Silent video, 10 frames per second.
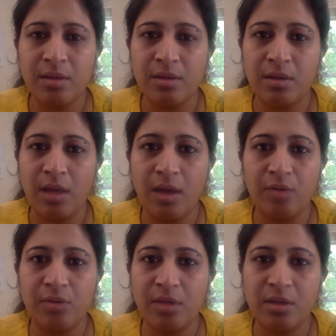Now,
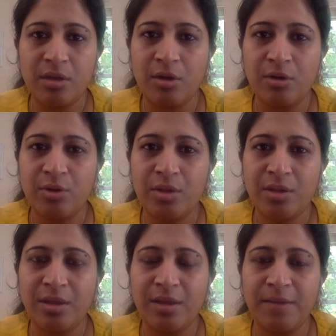that's not to
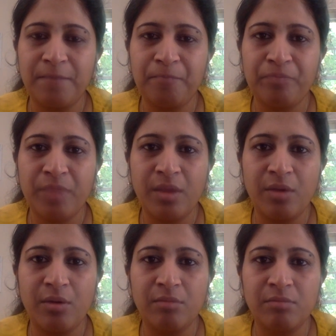say,
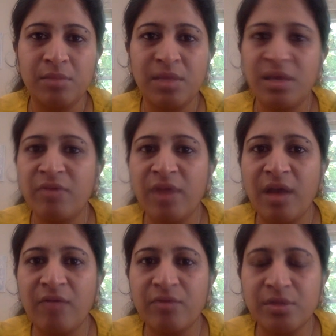give an
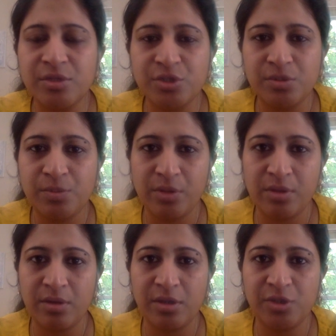average
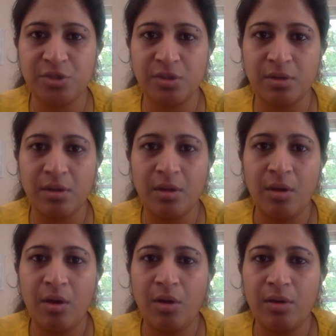presentation
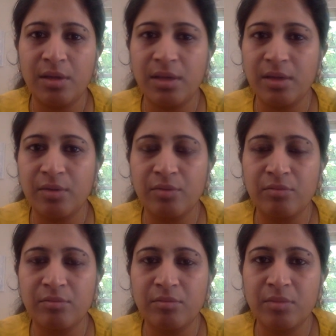or give
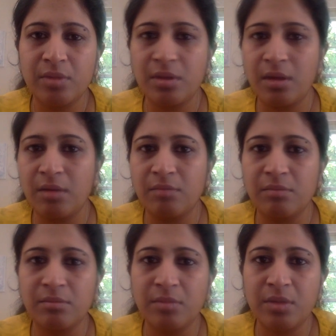
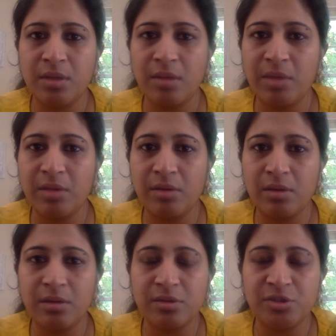some semi
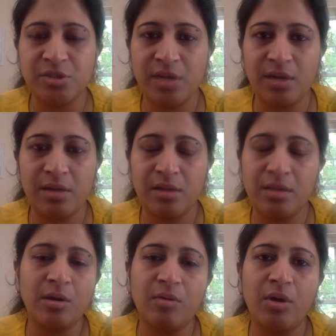research data.
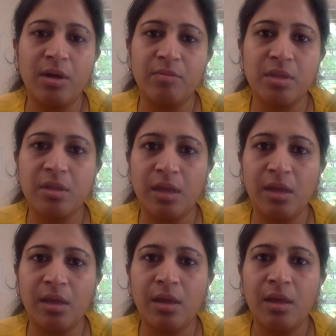That's not what I'm saying.